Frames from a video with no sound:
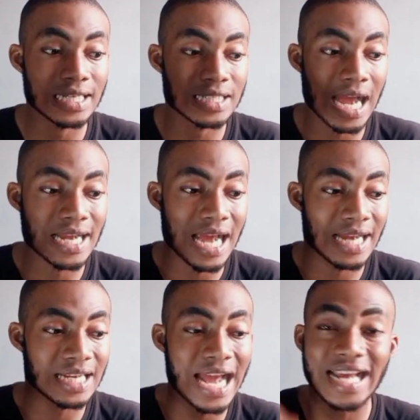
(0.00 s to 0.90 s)
And and,
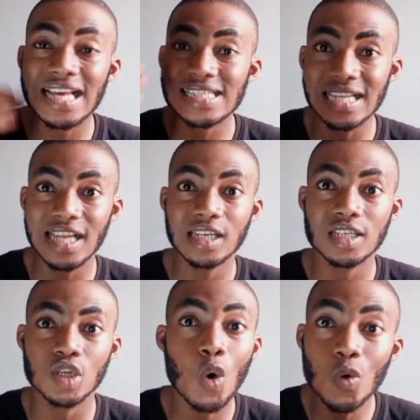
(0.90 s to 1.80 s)
and then I
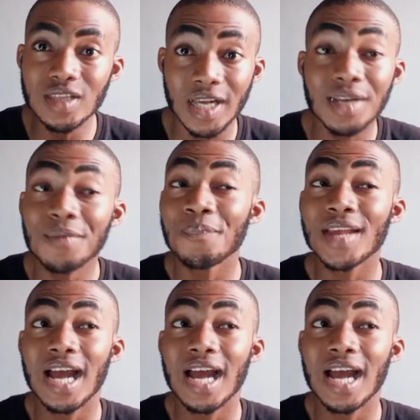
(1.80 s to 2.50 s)
kickstarted the whole thing.